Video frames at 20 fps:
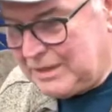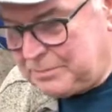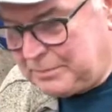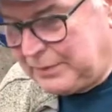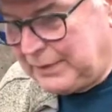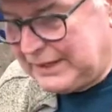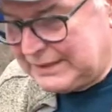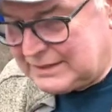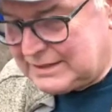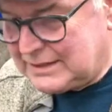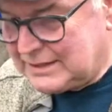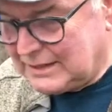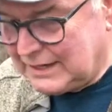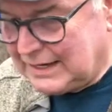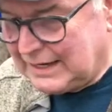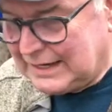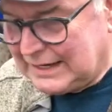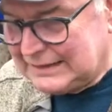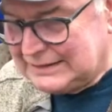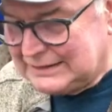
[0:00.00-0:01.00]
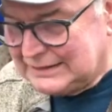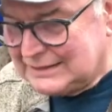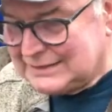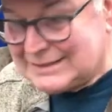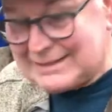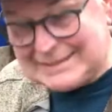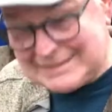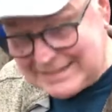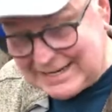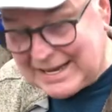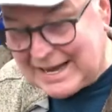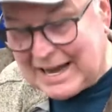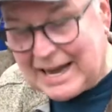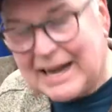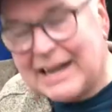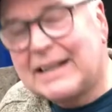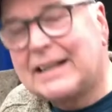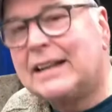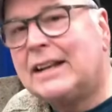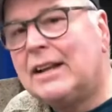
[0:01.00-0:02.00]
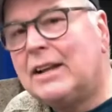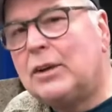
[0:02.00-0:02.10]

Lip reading: it stock,